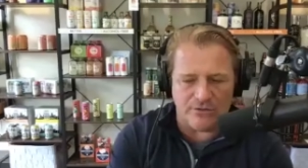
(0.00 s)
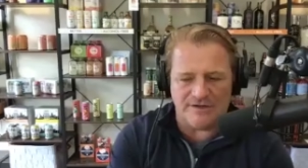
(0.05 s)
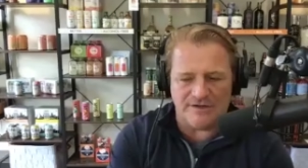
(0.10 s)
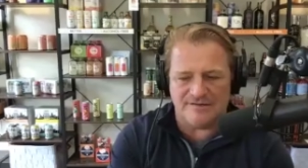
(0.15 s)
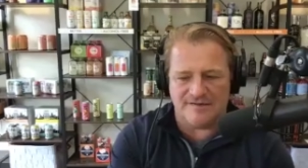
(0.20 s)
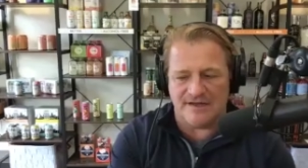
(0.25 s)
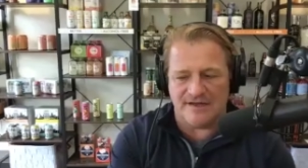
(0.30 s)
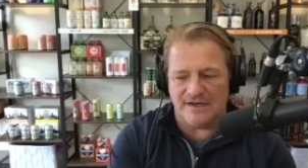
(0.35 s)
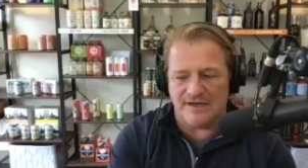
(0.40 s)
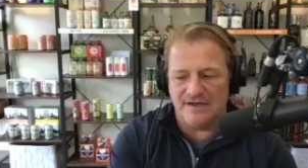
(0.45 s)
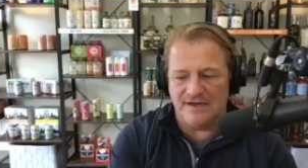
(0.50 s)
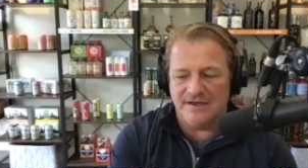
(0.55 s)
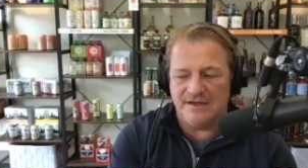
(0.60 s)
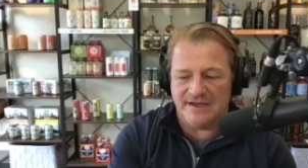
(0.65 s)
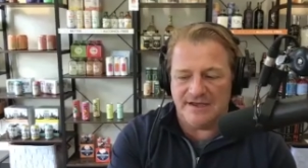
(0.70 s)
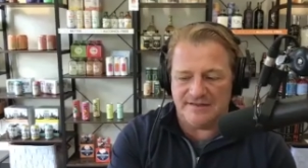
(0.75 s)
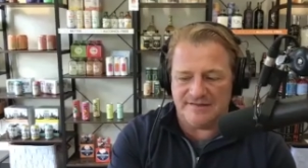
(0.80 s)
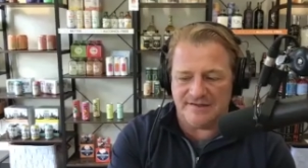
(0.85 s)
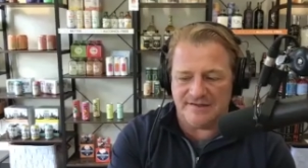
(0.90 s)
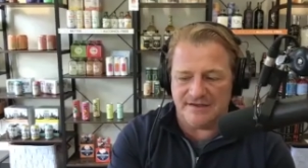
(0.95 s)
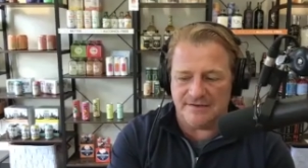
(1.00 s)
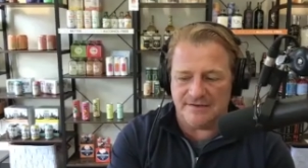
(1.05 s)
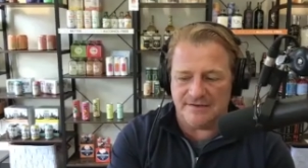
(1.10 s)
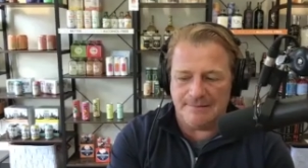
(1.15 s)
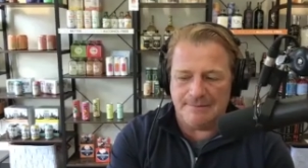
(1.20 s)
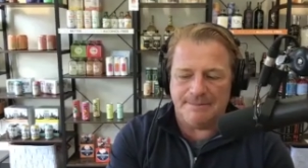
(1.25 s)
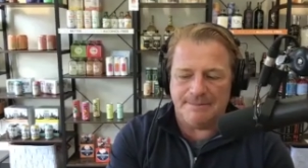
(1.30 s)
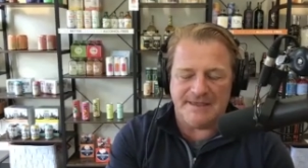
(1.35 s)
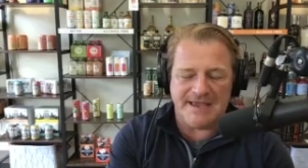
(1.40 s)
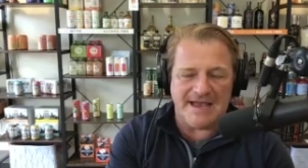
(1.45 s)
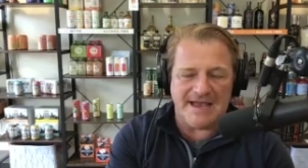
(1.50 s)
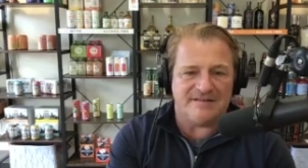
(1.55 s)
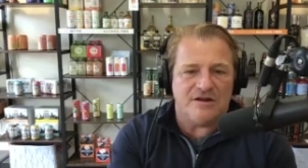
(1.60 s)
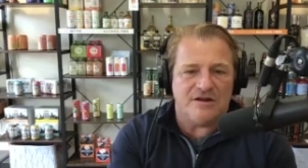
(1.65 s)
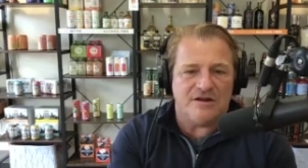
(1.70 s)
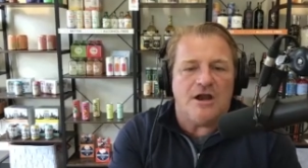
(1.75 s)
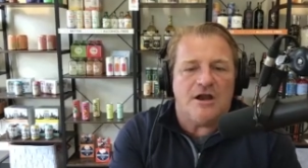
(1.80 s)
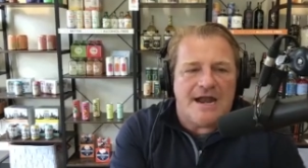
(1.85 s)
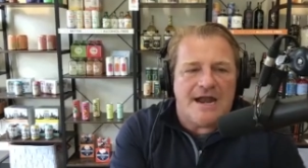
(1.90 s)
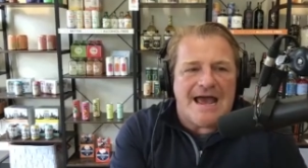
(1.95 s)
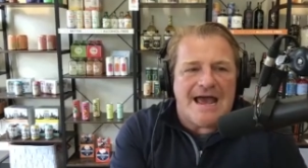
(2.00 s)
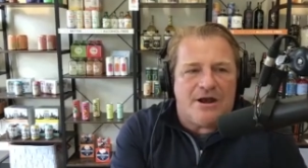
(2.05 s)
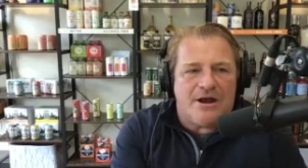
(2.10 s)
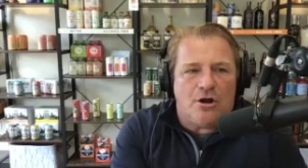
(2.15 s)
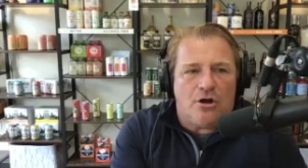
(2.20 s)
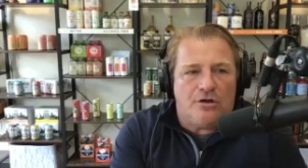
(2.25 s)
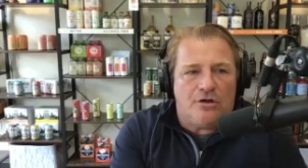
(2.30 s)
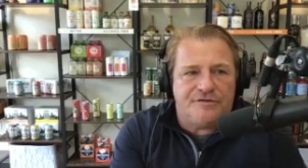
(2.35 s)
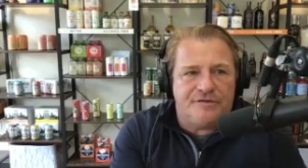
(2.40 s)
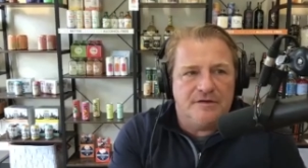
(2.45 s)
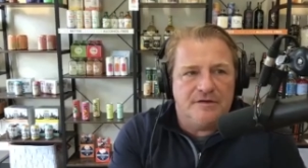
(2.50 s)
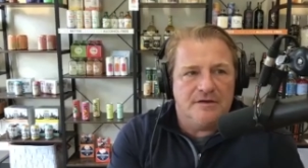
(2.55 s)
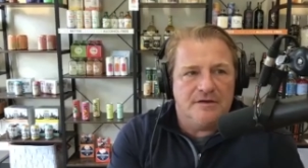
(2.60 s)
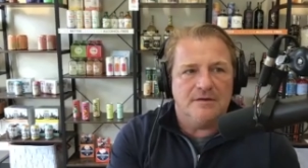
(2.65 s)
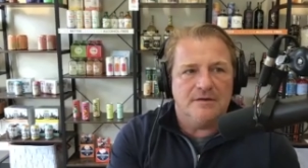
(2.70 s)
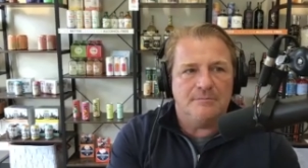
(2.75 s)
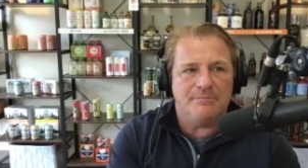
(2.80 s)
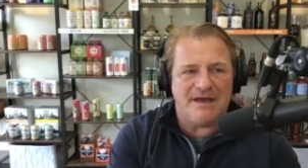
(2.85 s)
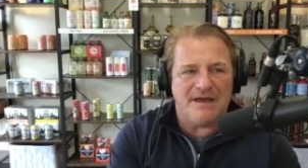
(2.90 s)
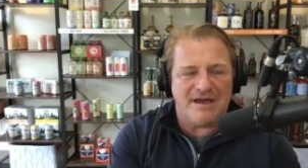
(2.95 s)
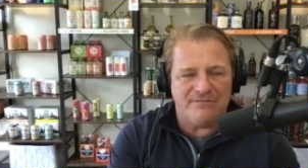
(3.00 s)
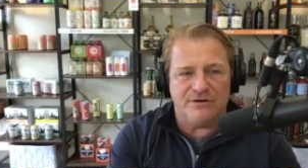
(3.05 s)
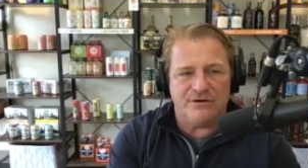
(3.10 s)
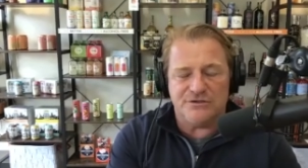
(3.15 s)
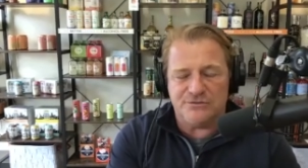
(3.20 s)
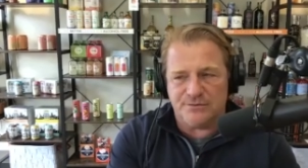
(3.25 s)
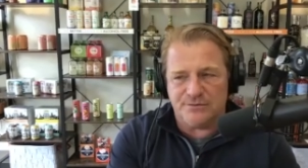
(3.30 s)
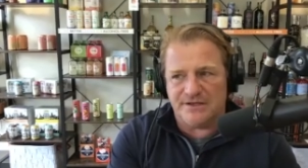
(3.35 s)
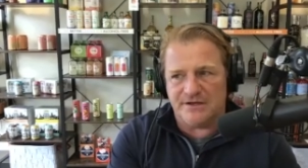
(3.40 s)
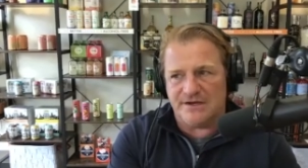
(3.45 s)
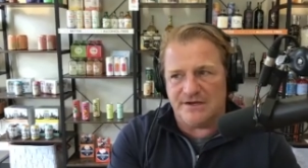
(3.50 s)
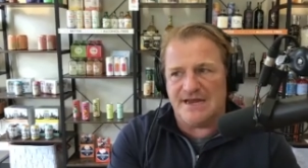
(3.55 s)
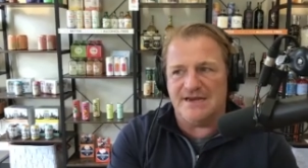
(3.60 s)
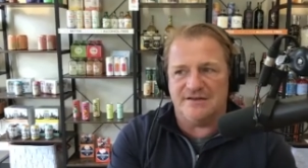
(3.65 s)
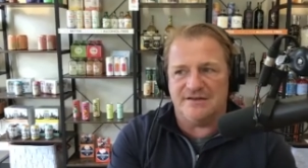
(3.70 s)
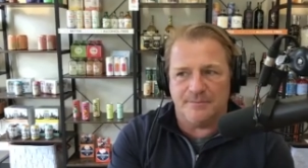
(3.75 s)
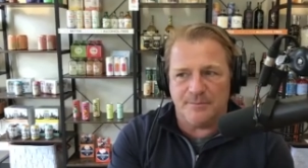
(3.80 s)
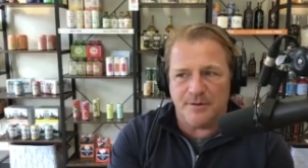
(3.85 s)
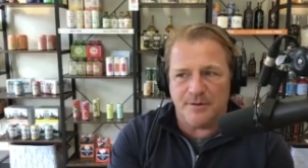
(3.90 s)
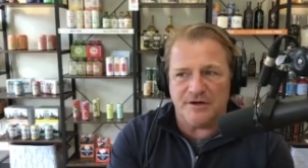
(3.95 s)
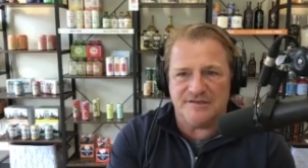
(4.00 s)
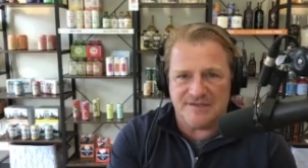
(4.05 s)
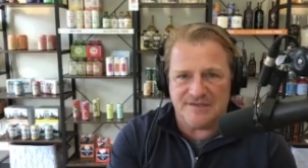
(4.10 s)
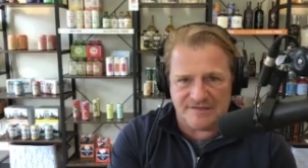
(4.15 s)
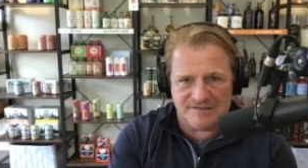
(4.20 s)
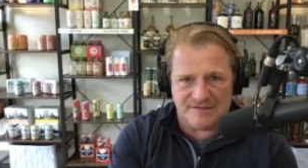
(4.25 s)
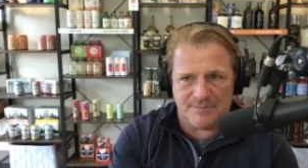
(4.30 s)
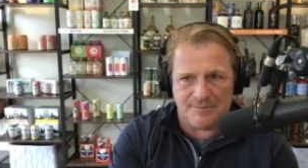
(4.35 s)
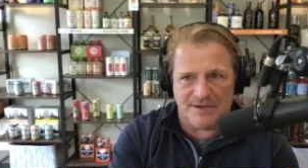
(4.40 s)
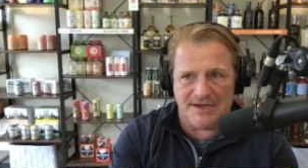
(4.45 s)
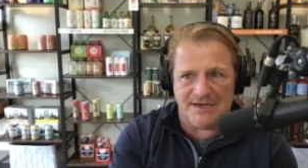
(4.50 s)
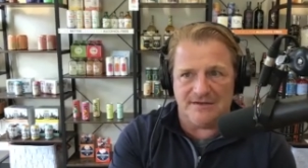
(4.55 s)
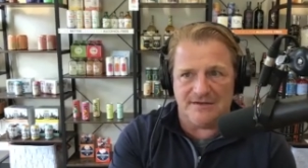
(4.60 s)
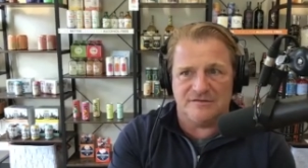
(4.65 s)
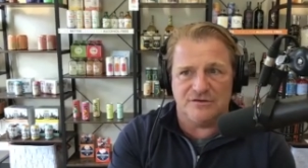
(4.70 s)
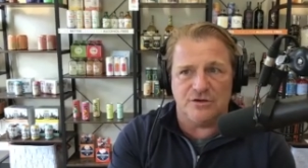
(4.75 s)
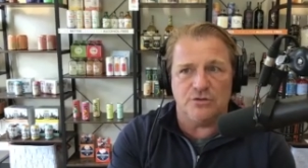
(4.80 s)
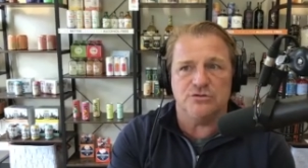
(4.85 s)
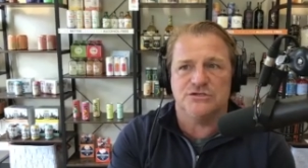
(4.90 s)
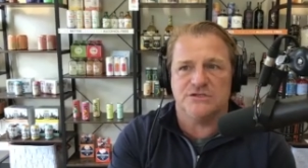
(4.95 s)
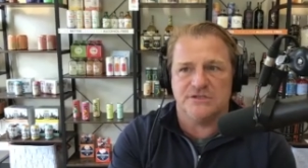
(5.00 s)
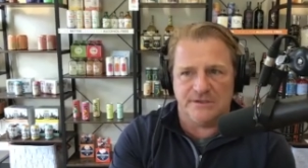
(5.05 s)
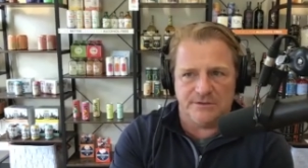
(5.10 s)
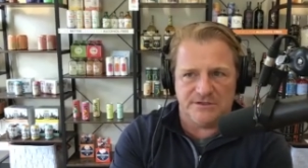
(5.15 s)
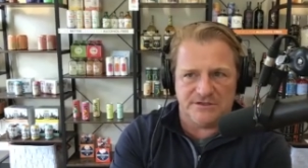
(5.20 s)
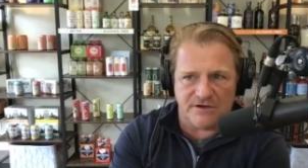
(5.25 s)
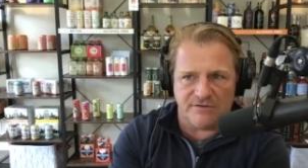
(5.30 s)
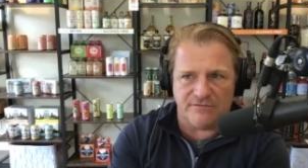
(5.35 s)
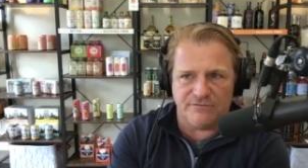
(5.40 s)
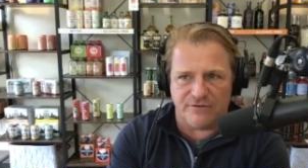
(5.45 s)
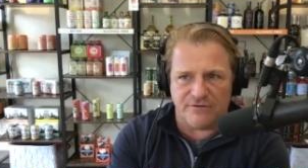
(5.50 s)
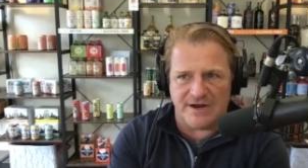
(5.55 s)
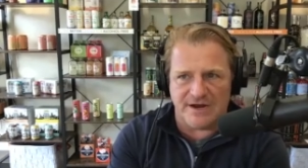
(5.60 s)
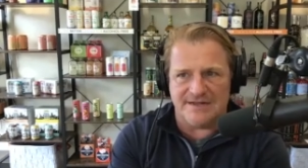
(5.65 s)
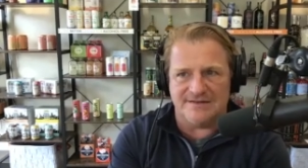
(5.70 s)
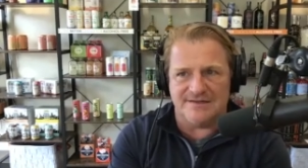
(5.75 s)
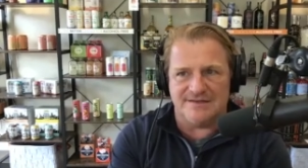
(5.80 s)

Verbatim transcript: it's a iced tea. It's a or, yeah, yeah, It's not an adult beverage where they're getting to participate socially with their friends.